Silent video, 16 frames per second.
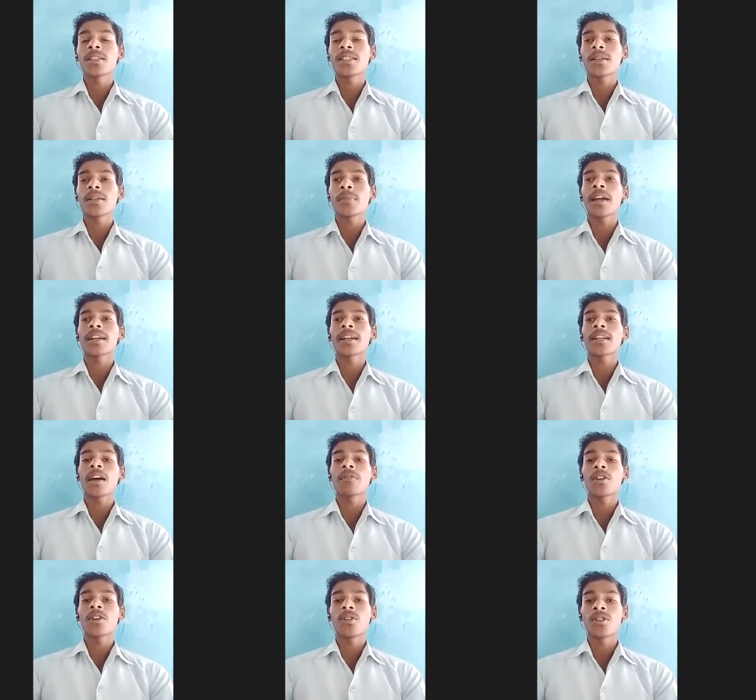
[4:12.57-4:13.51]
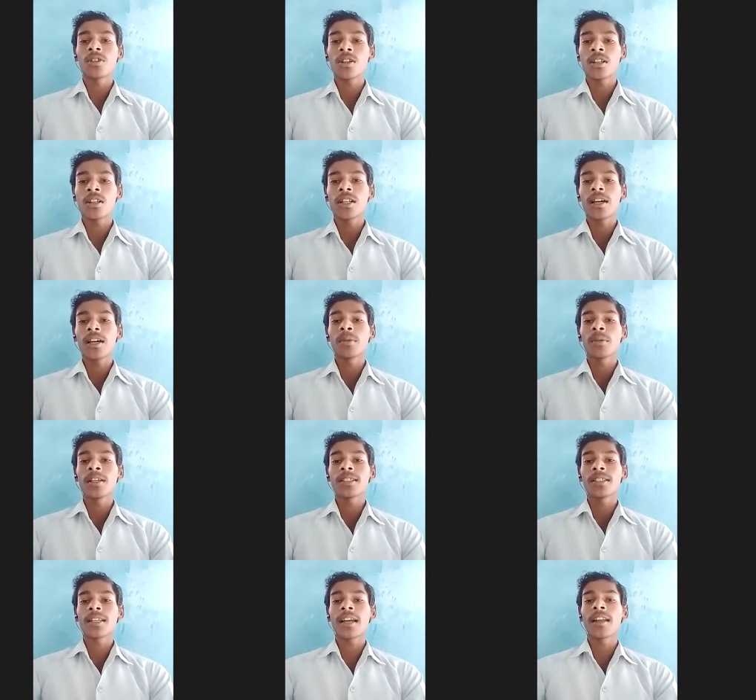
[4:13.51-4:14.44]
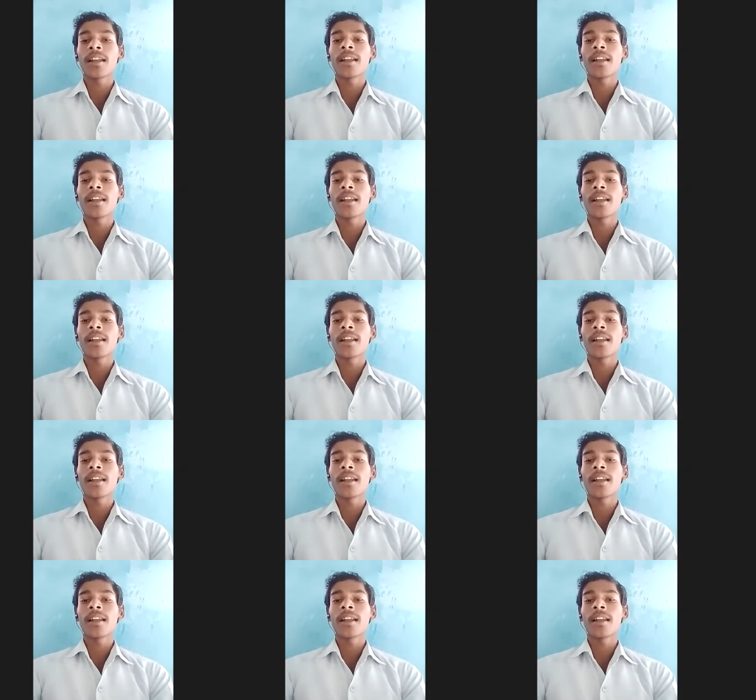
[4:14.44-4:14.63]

affect our ozone layer, which can